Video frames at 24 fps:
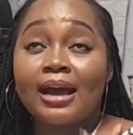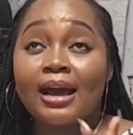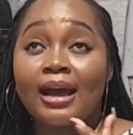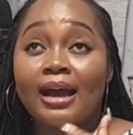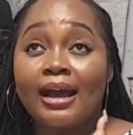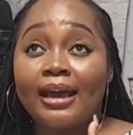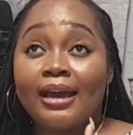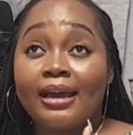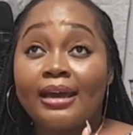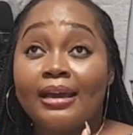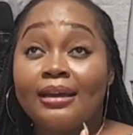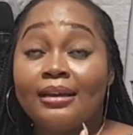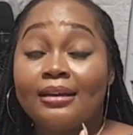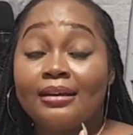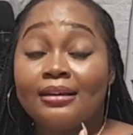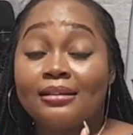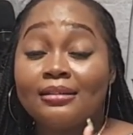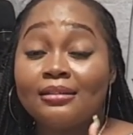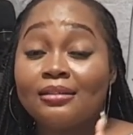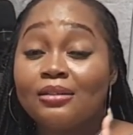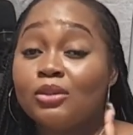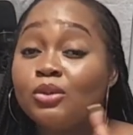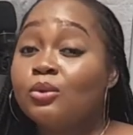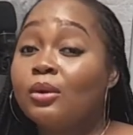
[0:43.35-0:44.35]
i
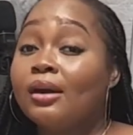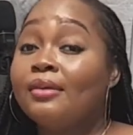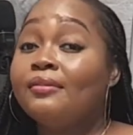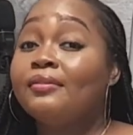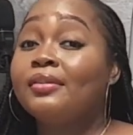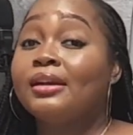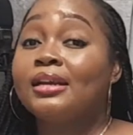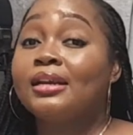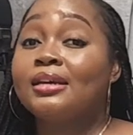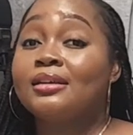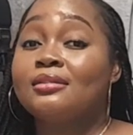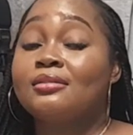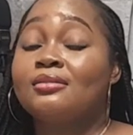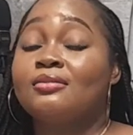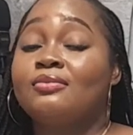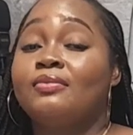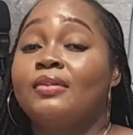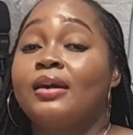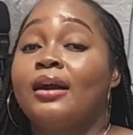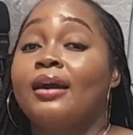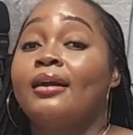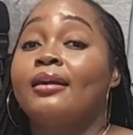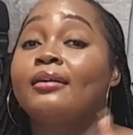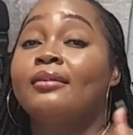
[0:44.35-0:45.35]
do have a
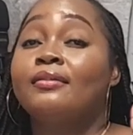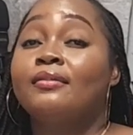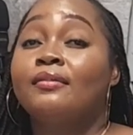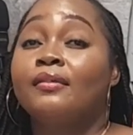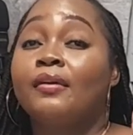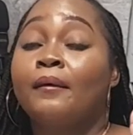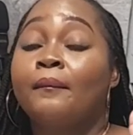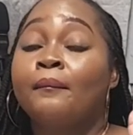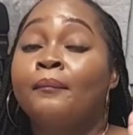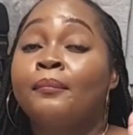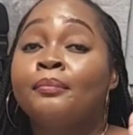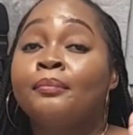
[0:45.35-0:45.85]
95